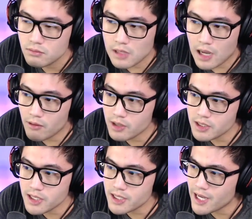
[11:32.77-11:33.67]
I don't want to
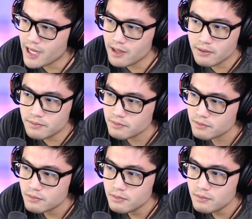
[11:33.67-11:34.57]
say 10,
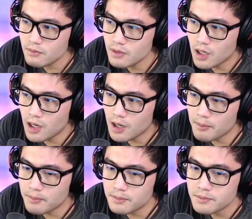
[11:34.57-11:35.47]

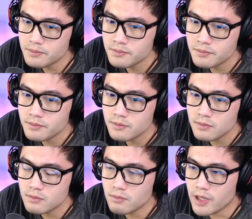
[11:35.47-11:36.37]
um,
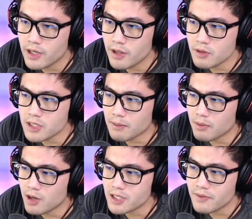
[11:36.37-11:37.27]
when there was like
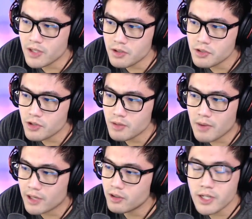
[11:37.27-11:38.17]
blog TV and Ustream,
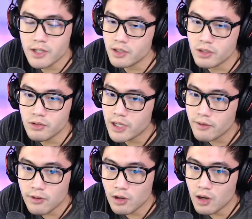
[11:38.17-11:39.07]
I couldn't do it
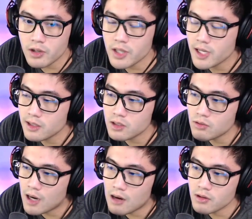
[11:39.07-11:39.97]
for longer than
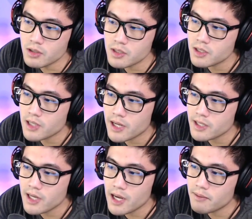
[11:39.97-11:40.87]
two hours at a
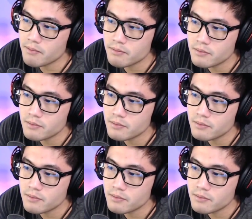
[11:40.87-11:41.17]
time.